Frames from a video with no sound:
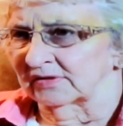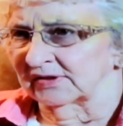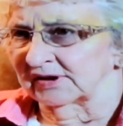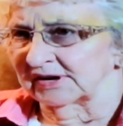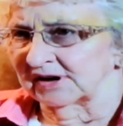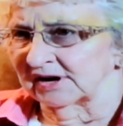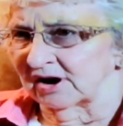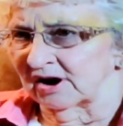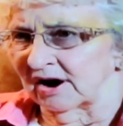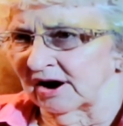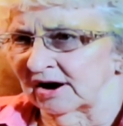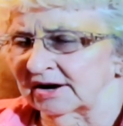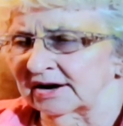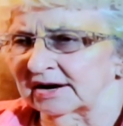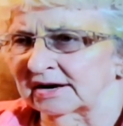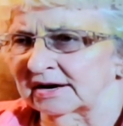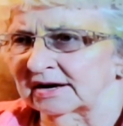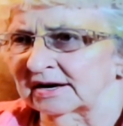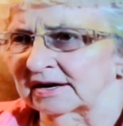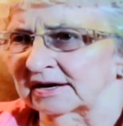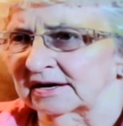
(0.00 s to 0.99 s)
on the dock.
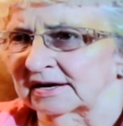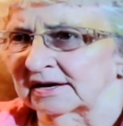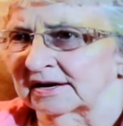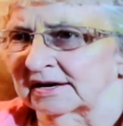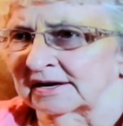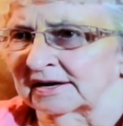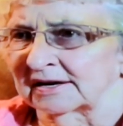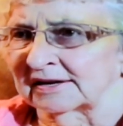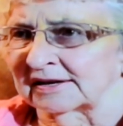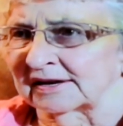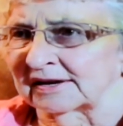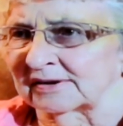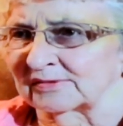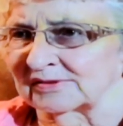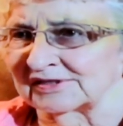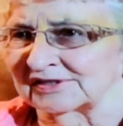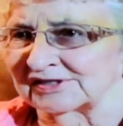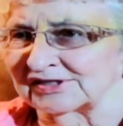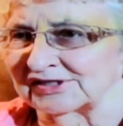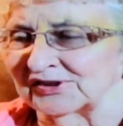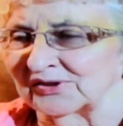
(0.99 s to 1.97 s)

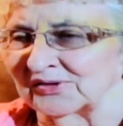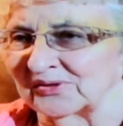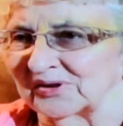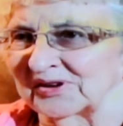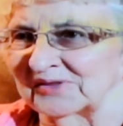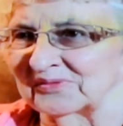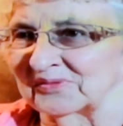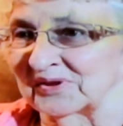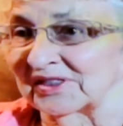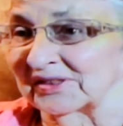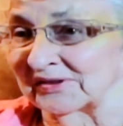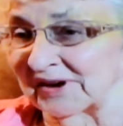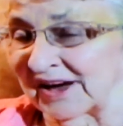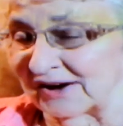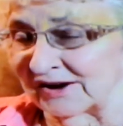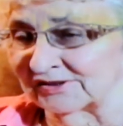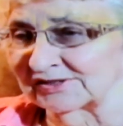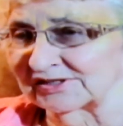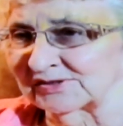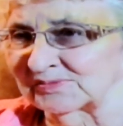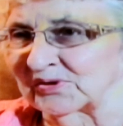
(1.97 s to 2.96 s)
That was when the
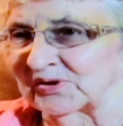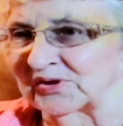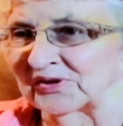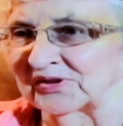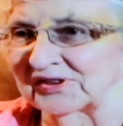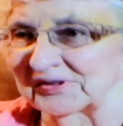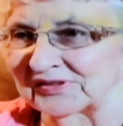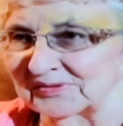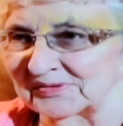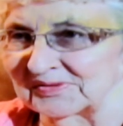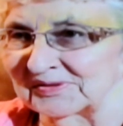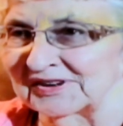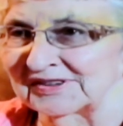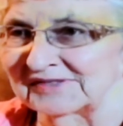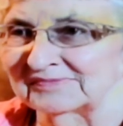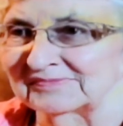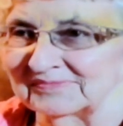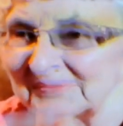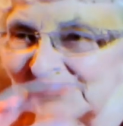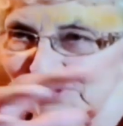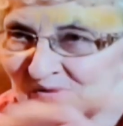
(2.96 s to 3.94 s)
house burned,
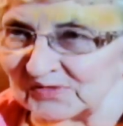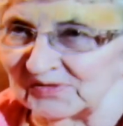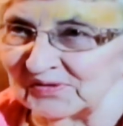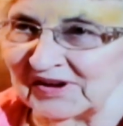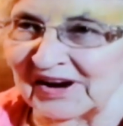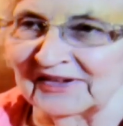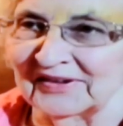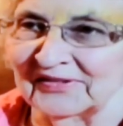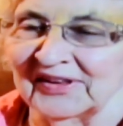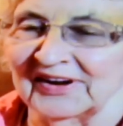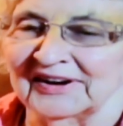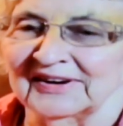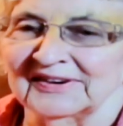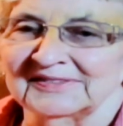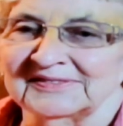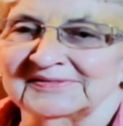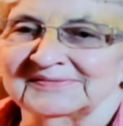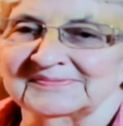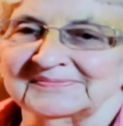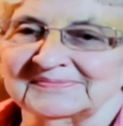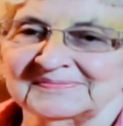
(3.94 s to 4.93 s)
we moved down
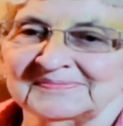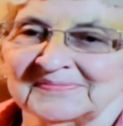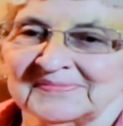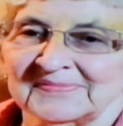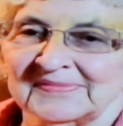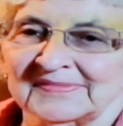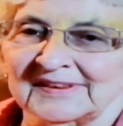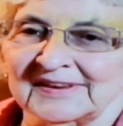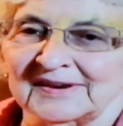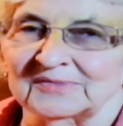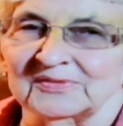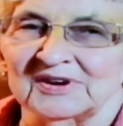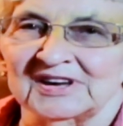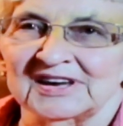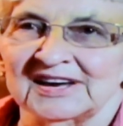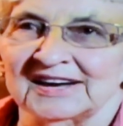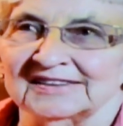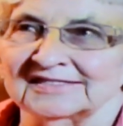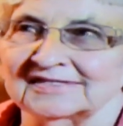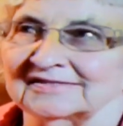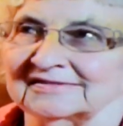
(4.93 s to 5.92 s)
there. And
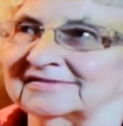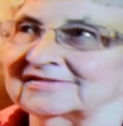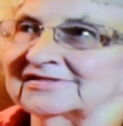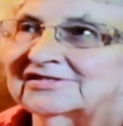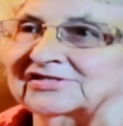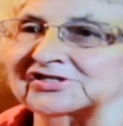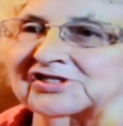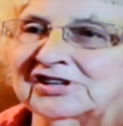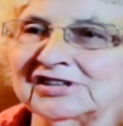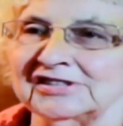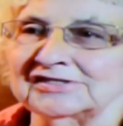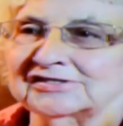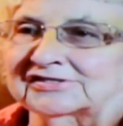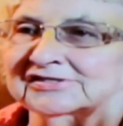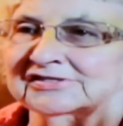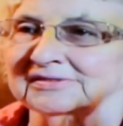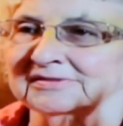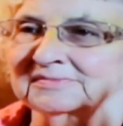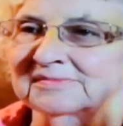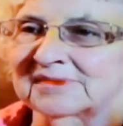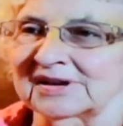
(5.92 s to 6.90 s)
we had
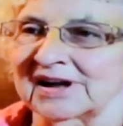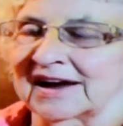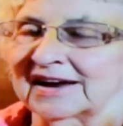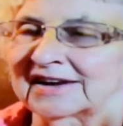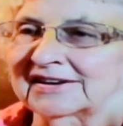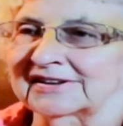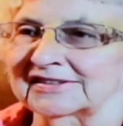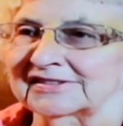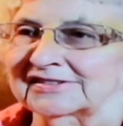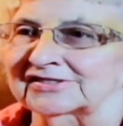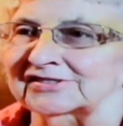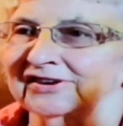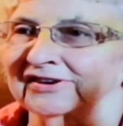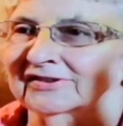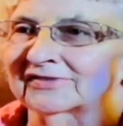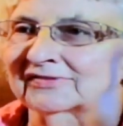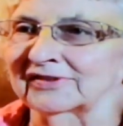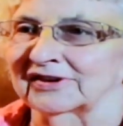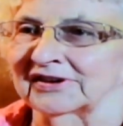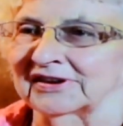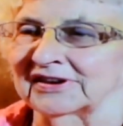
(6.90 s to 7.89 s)
sheets and blankets
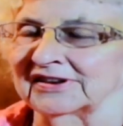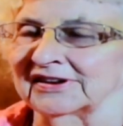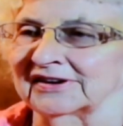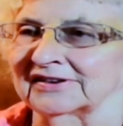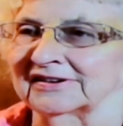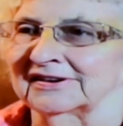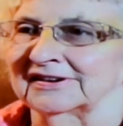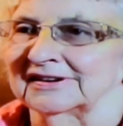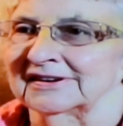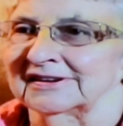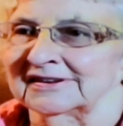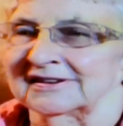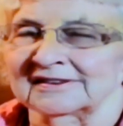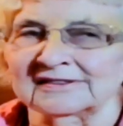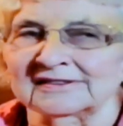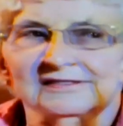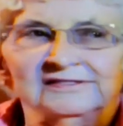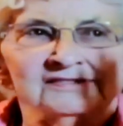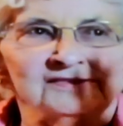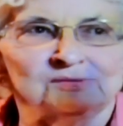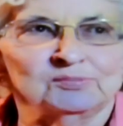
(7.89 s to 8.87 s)
covering
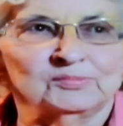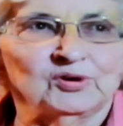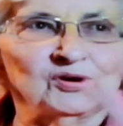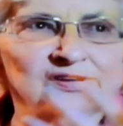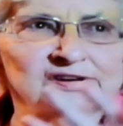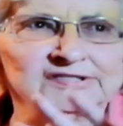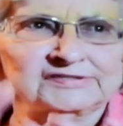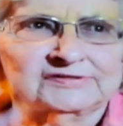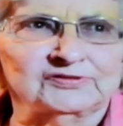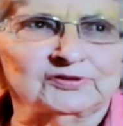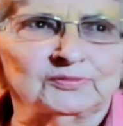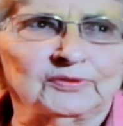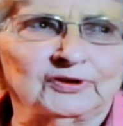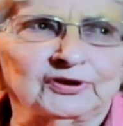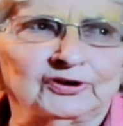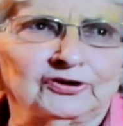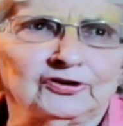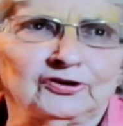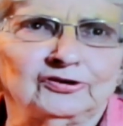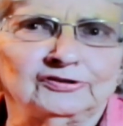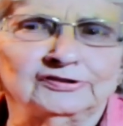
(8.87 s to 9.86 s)
the boys from
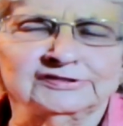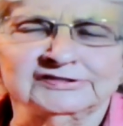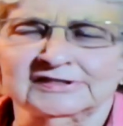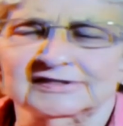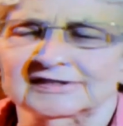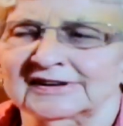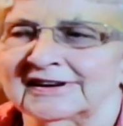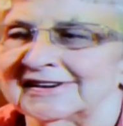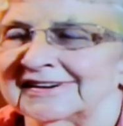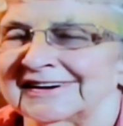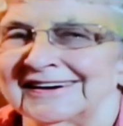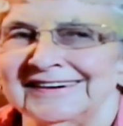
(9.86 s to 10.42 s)
the girls.